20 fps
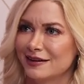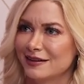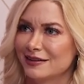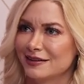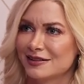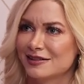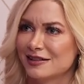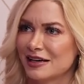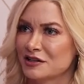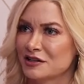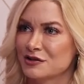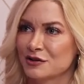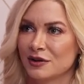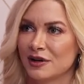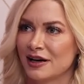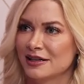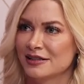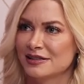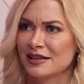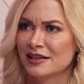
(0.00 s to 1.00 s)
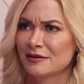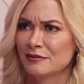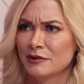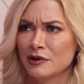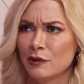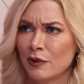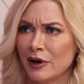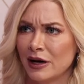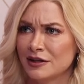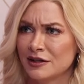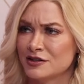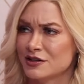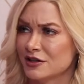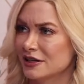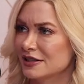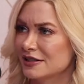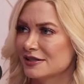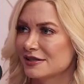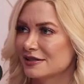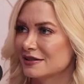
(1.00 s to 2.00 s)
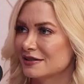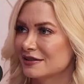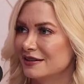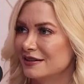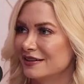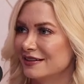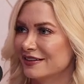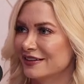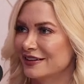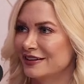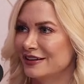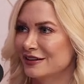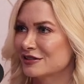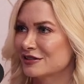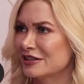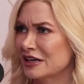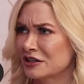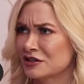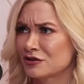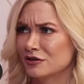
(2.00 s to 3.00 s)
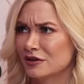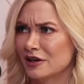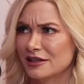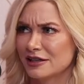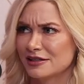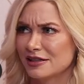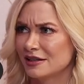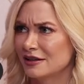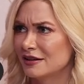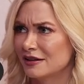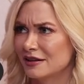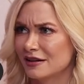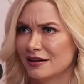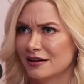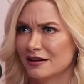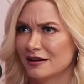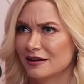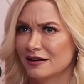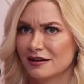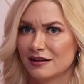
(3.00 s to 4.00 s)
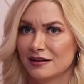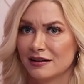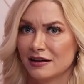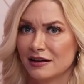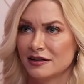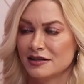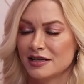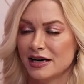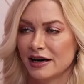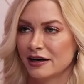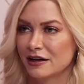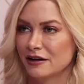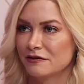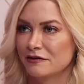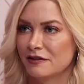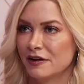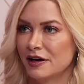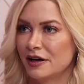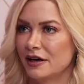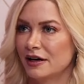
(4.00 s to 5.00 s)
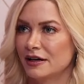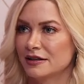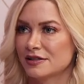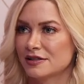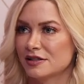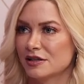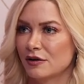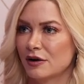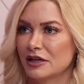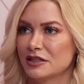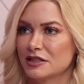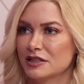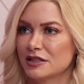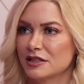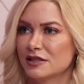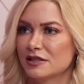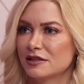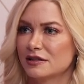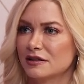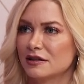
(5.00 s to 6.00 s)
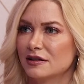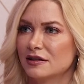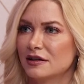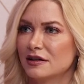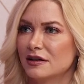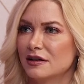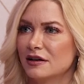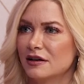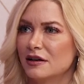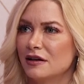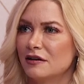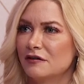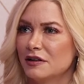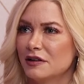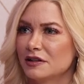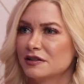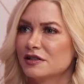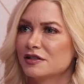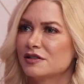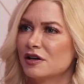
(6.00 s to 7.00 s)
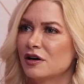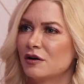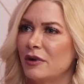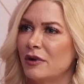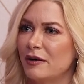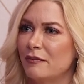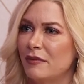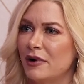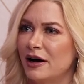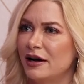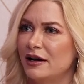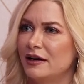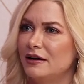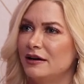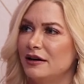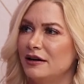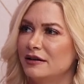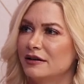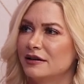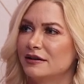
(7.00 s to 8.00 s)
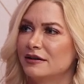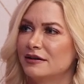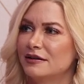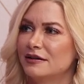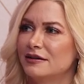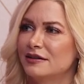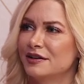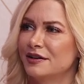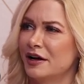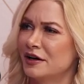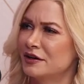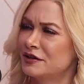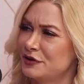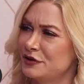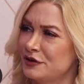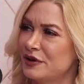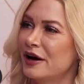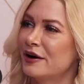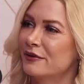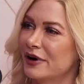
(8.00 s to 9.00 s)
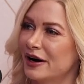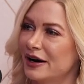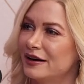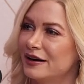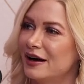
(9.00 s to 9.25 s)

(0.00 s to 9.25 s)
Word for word: sexualizing the waitress or you know sexualizing the the entire event and so I just felt as though my mind needed to not do that right